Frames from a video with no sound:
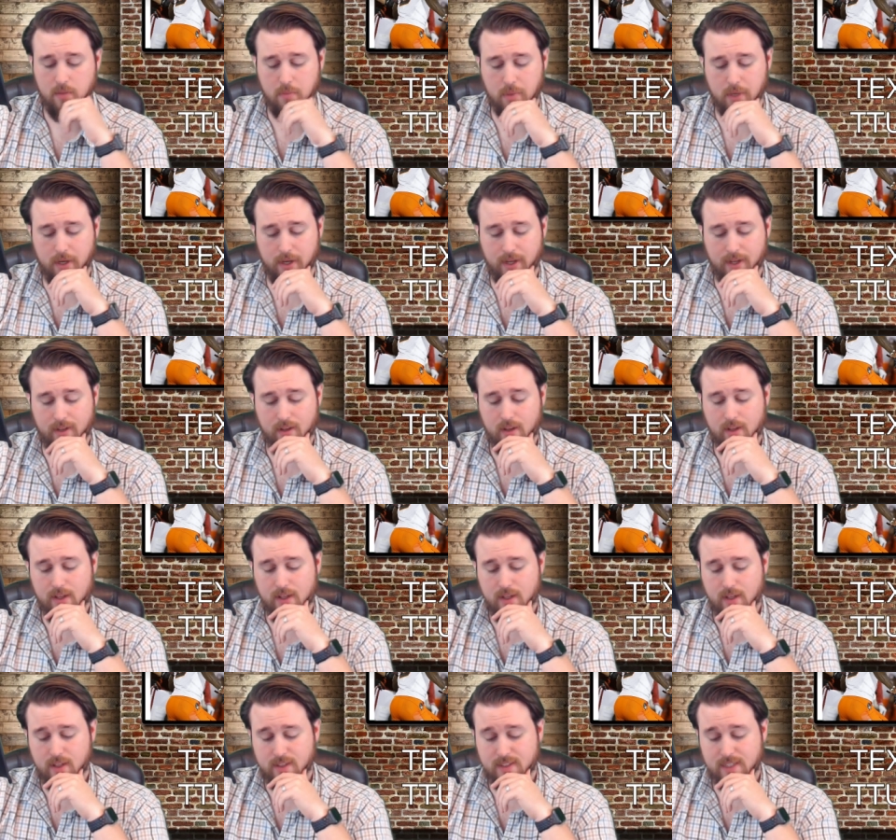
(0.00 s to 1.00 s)
But
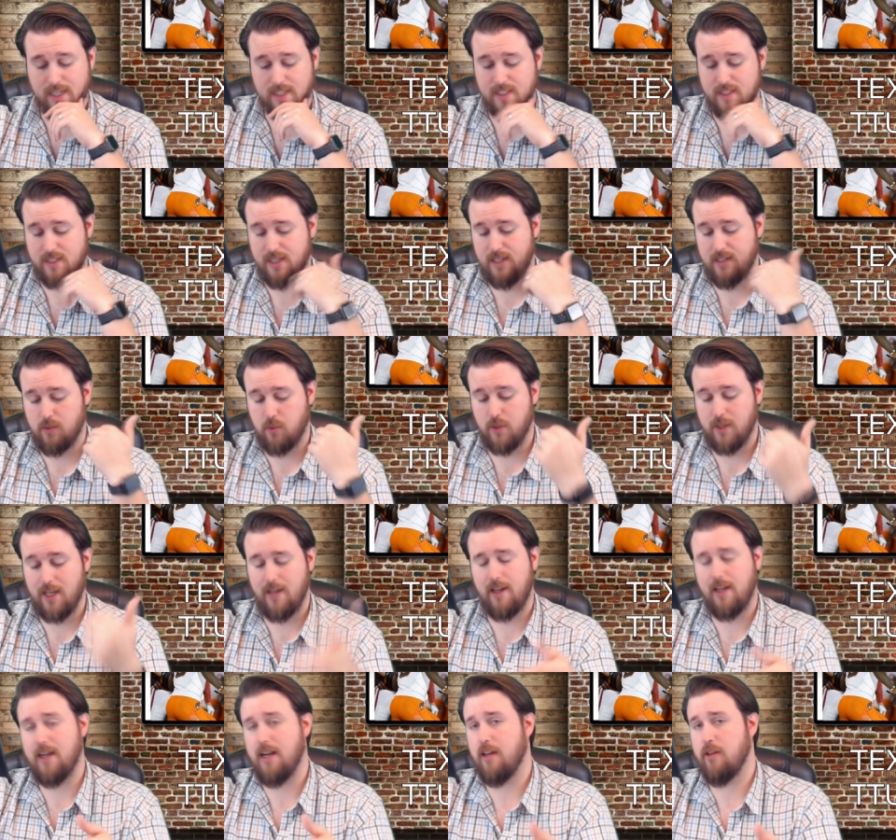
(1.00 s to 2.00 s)
Texas gets what
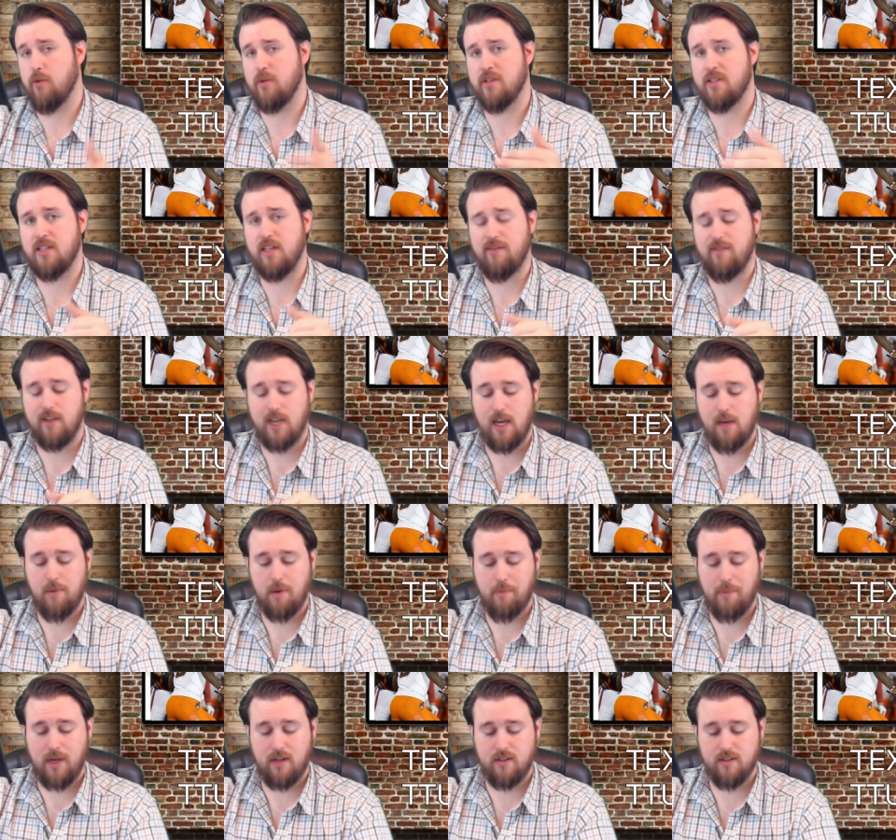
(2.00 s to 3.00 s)
they need out of the receiving game
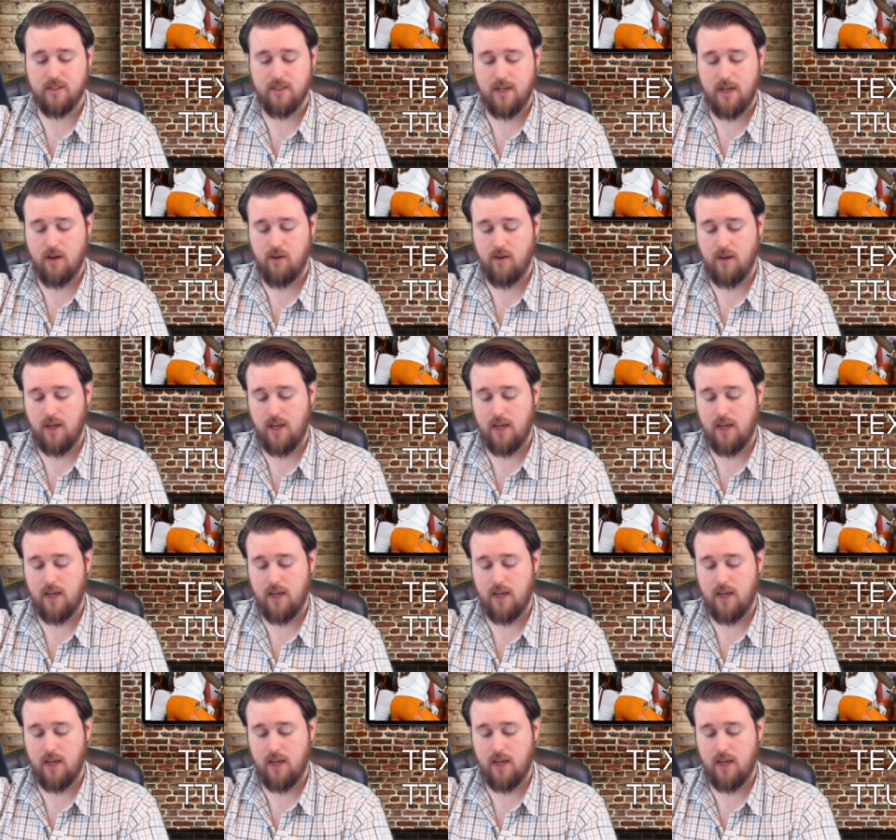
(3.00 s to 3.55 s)
to balance it out.